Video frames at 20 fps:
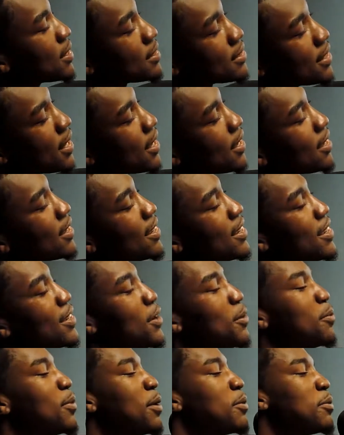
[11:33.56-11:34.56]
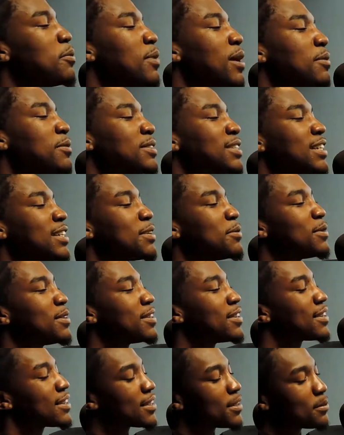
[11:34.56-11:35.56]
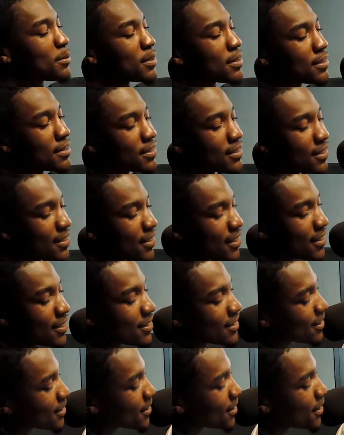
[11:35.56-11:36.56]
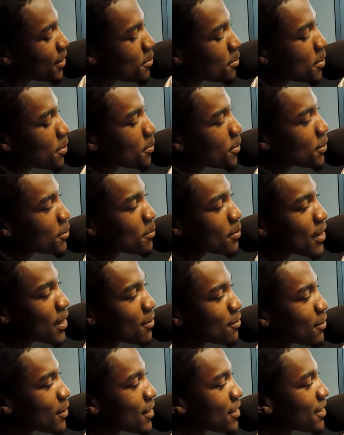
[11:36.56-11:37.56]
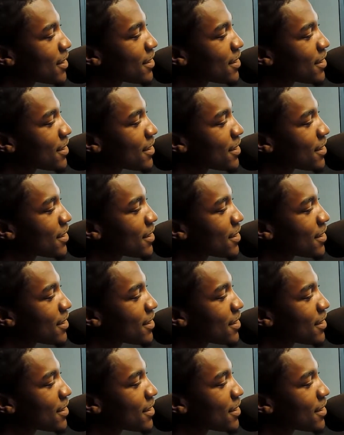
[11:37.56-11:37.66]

blast. Nah, no baby mamas. I keep it understood. I'm on a path right now.